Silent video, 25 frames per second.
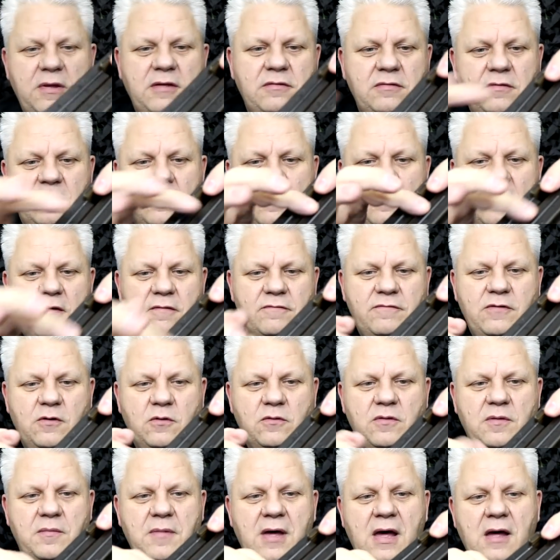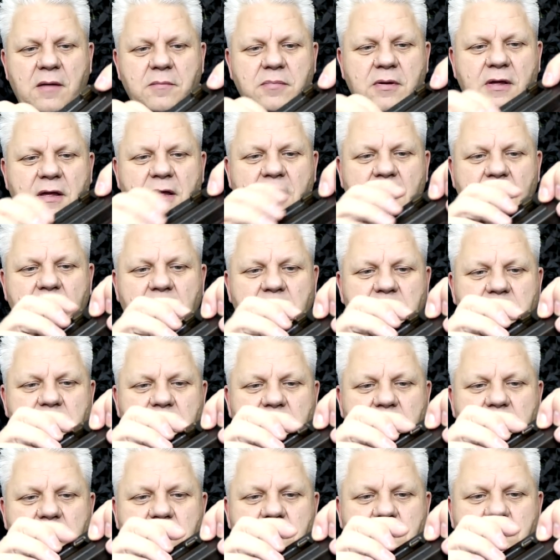in, fill them up,
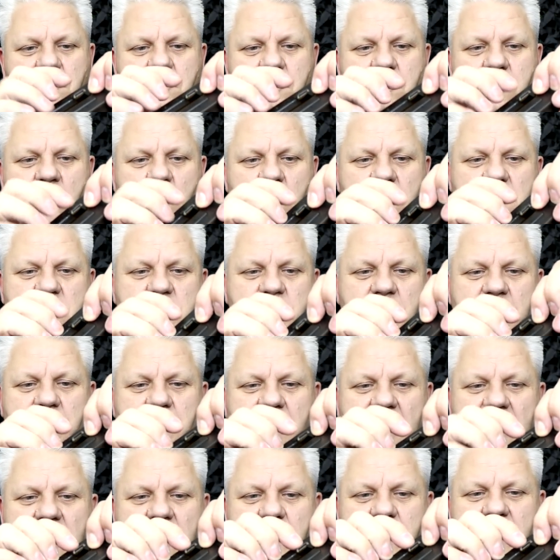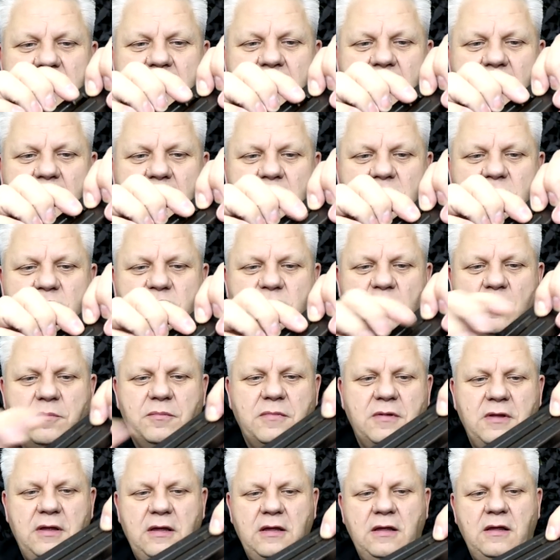pull the spring back a bit, drop
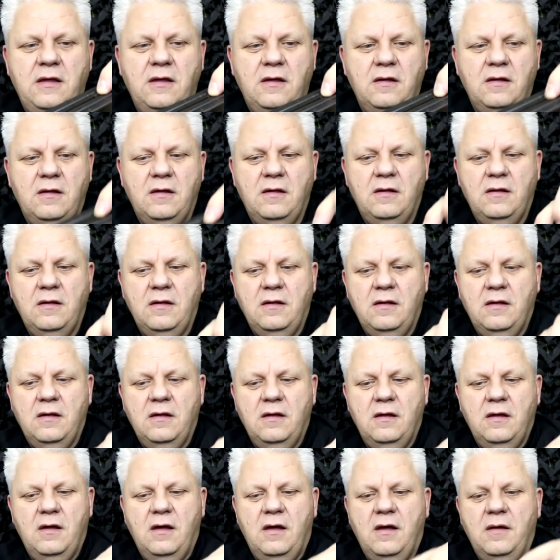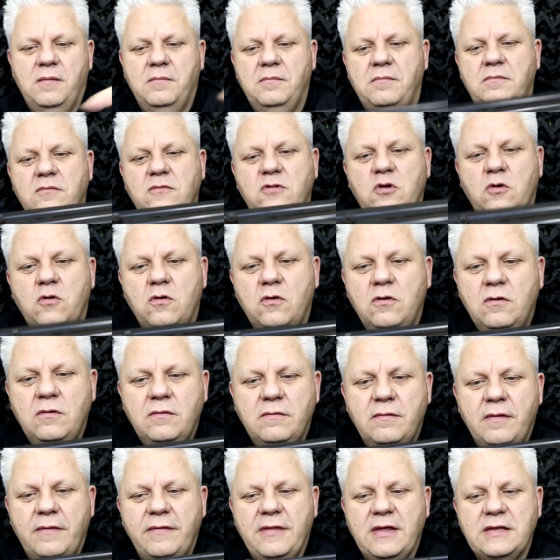the door,
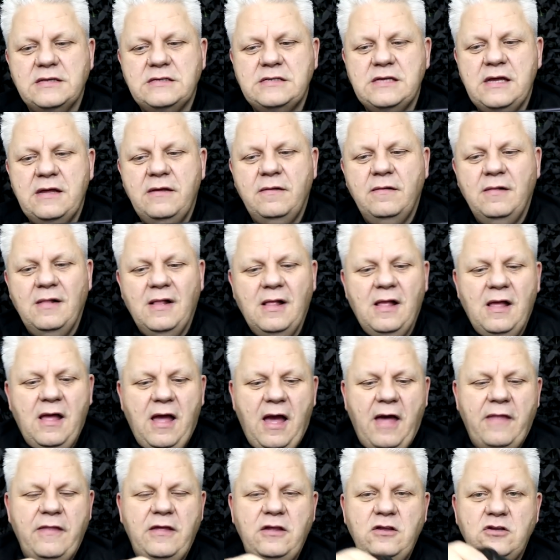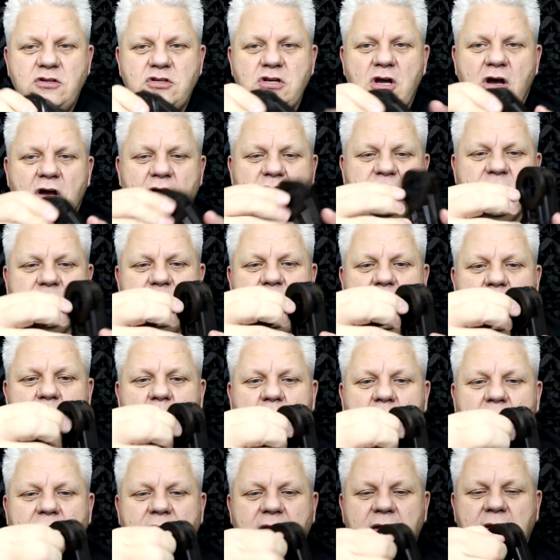and that's it. And then you charge it by
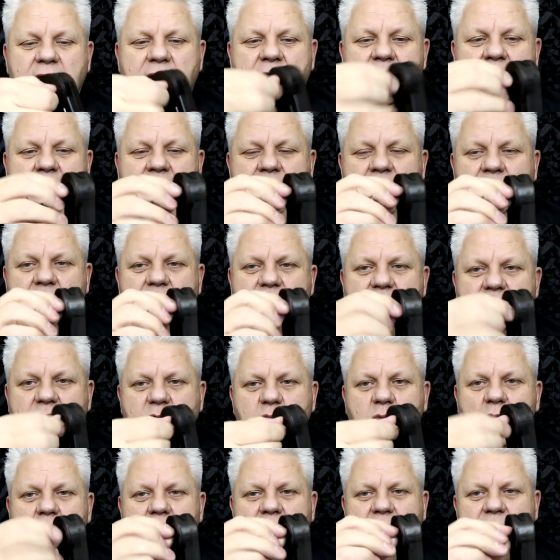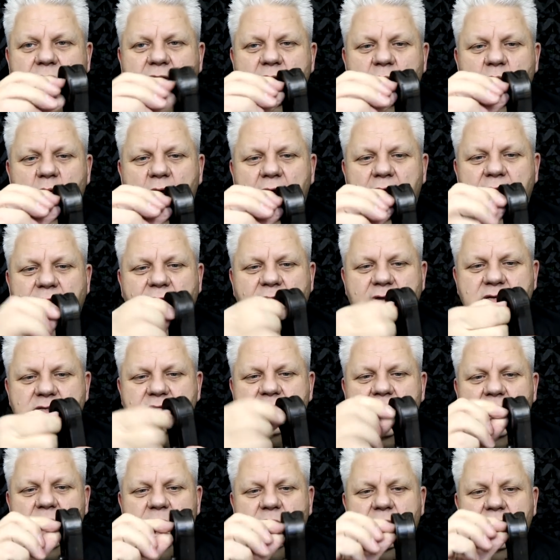winding here. So you wind and wind
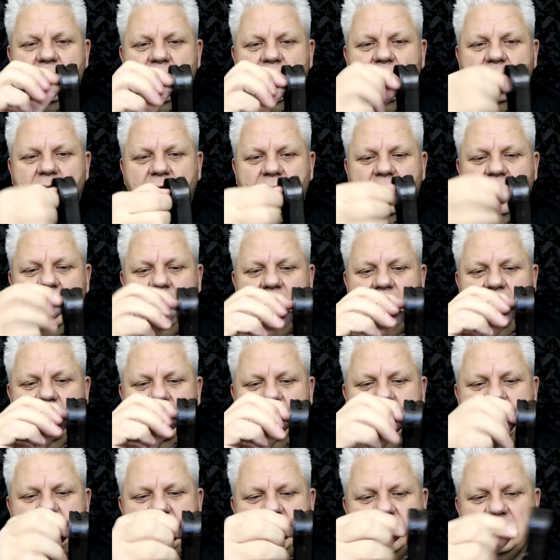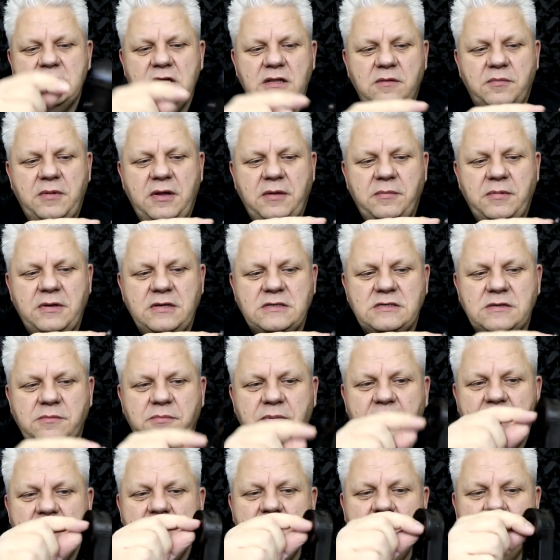this up. You see the BBs
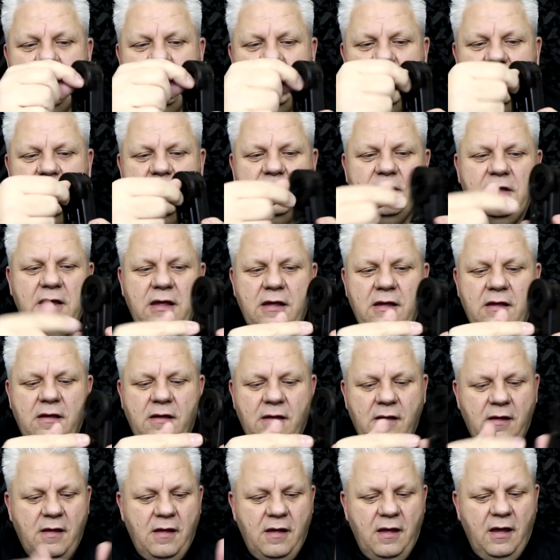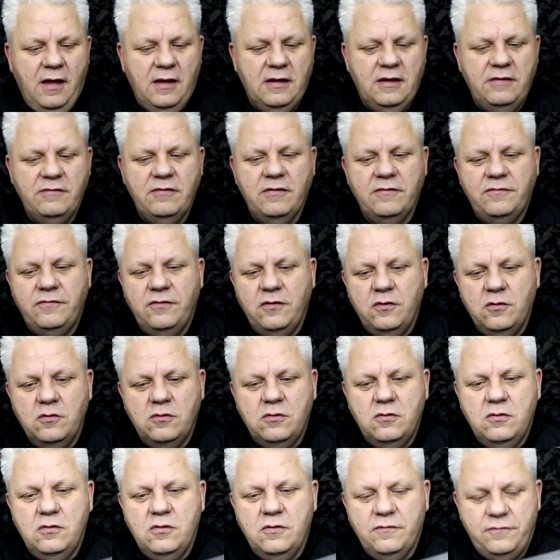appear here, and give it a
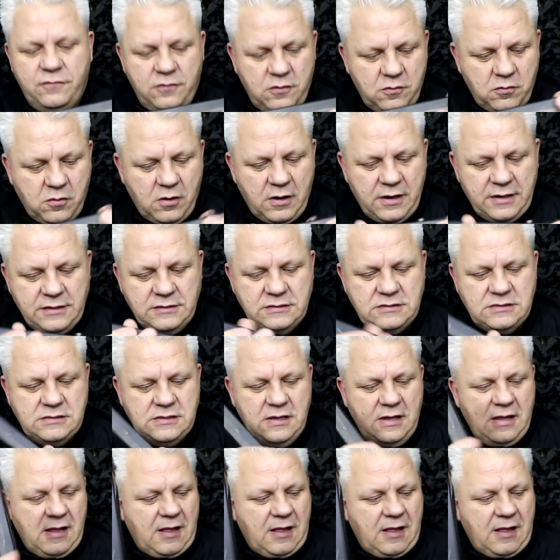good few winds,